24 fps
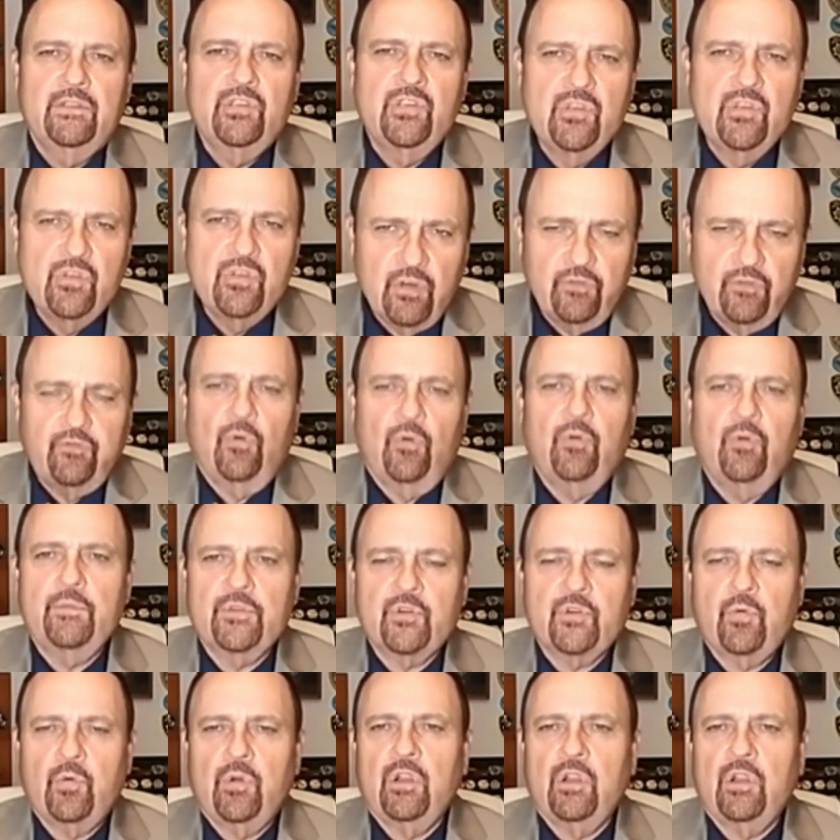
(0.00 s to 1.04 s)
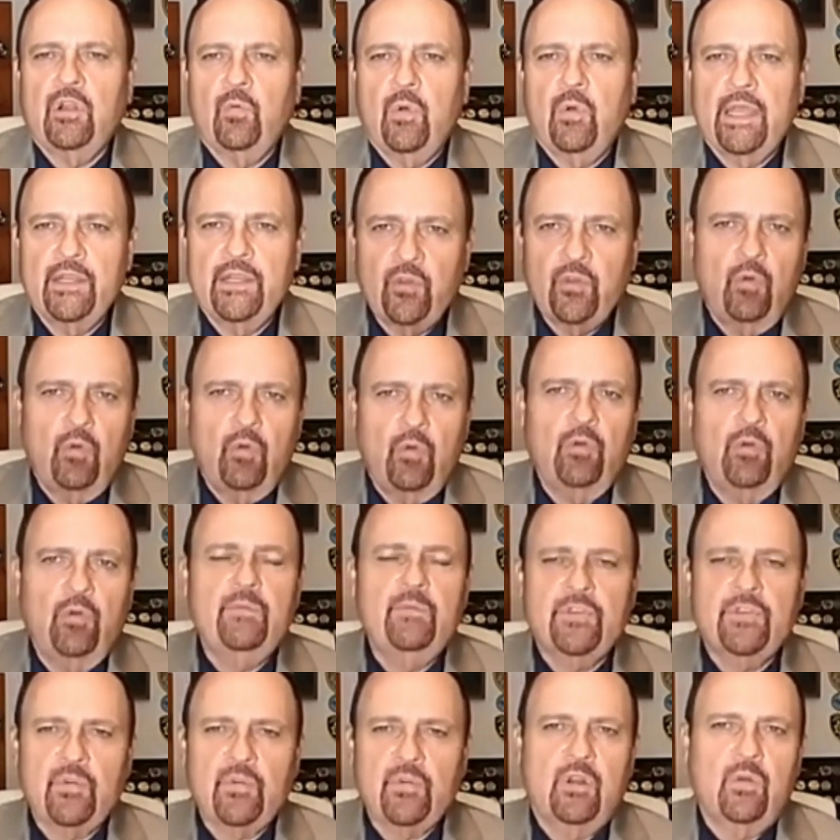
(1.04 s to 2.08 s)
Uniform squared away, dorm
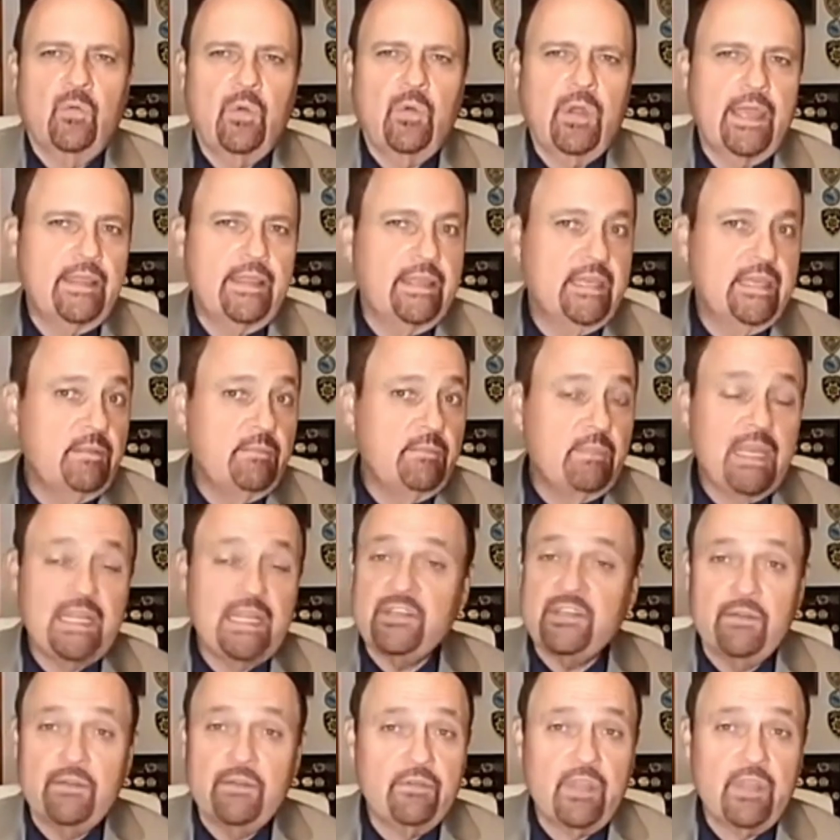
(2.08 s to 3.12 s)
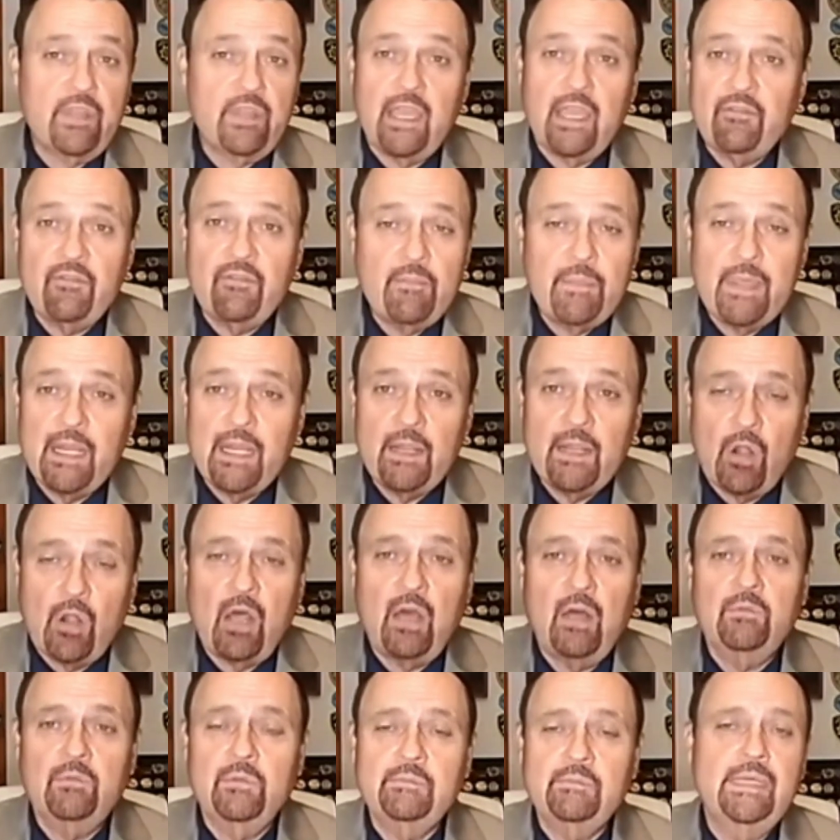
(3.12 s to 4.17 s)
squared away. The inmates never gave him any
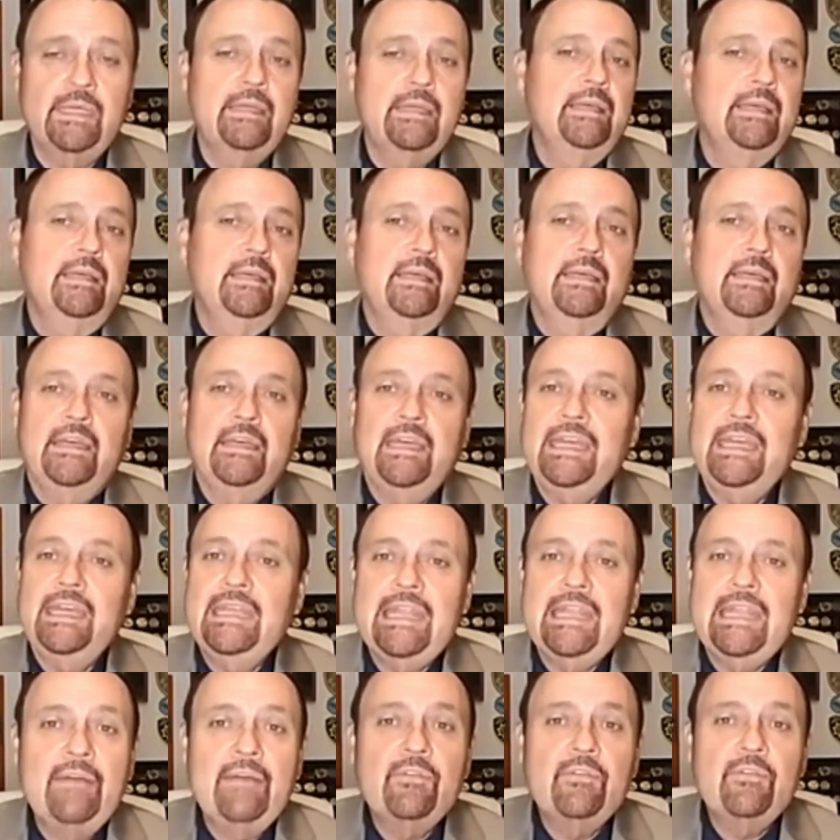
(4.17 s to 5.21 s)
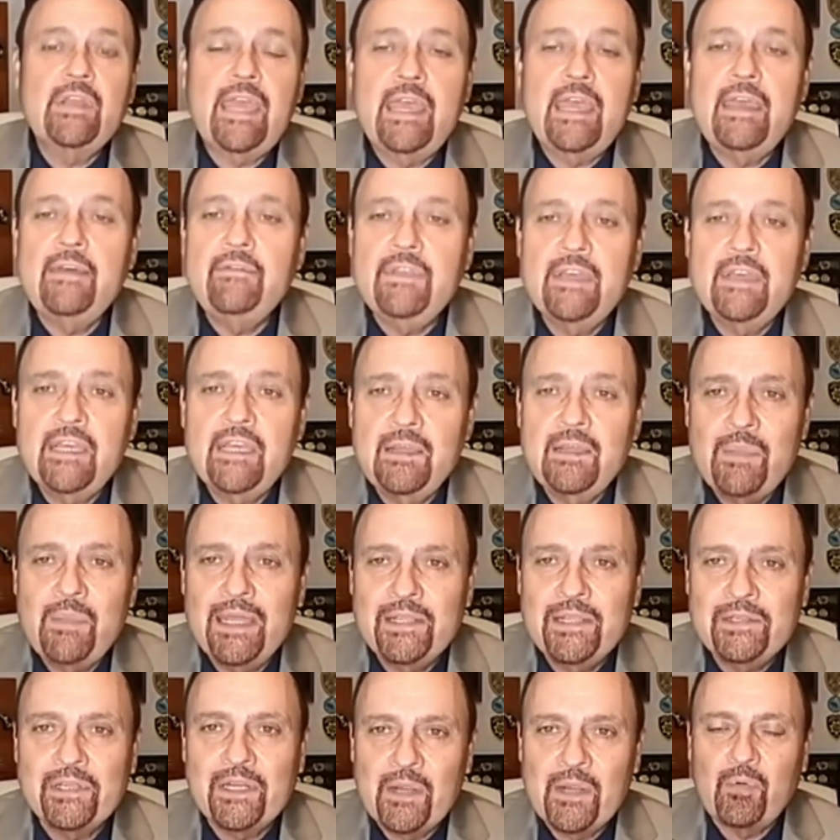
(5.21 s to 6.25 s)
problem. He never gave the
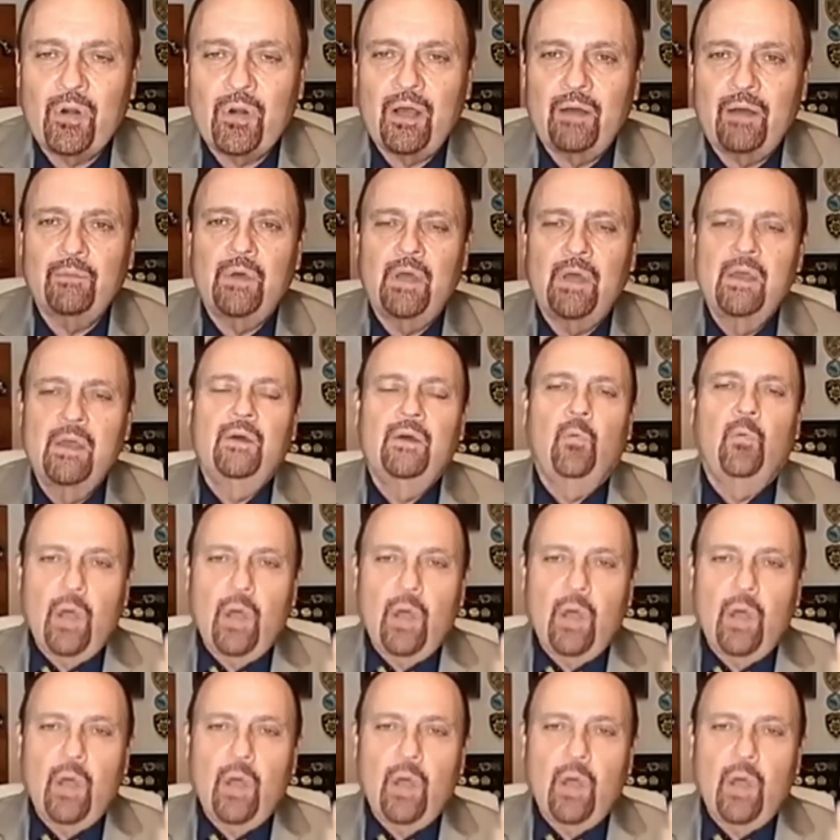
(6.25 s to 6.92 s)
inmates any problem.